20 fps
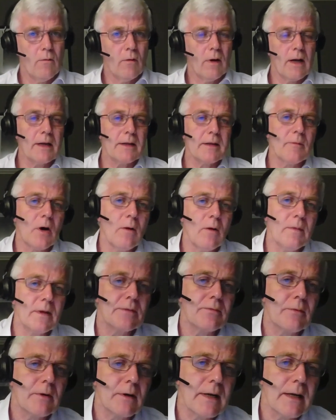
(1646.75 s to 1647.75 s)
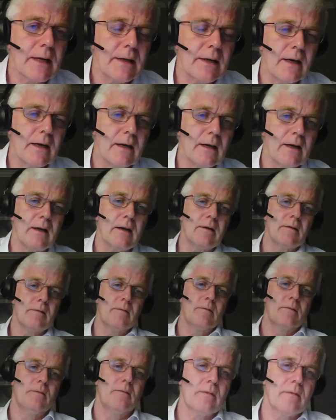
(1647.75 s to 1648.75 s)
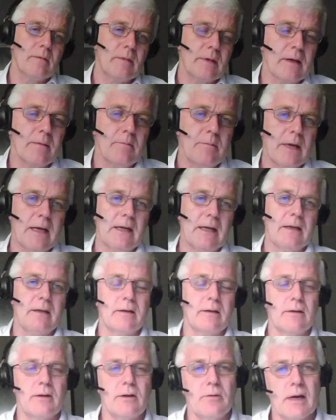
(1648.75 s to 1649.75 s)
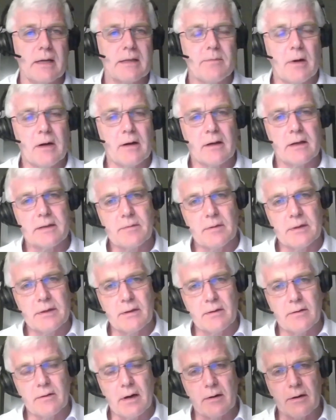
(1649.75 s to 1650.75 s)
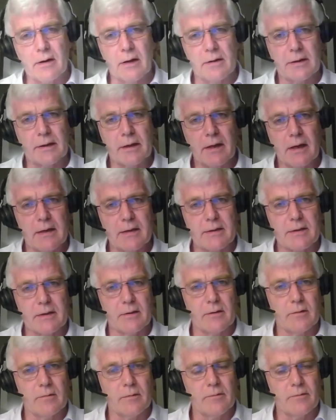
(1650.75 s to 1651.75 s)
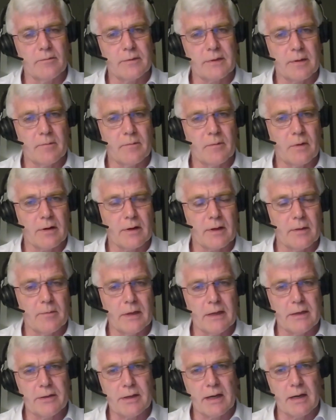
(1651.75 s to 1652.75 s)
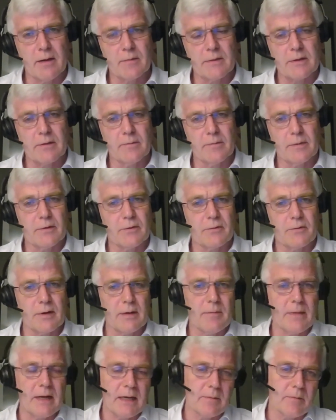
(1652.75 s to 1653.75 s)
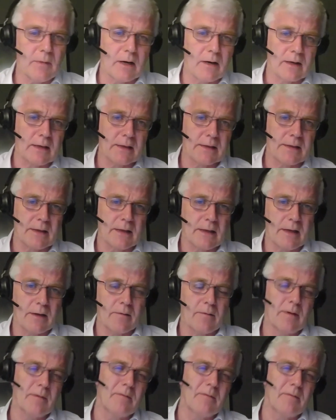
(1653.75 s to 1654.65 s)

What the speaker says: Well, at the moment, we're in the main US markets, which are ERCOT and CAISO, some work in PJM. So 3 main markets here.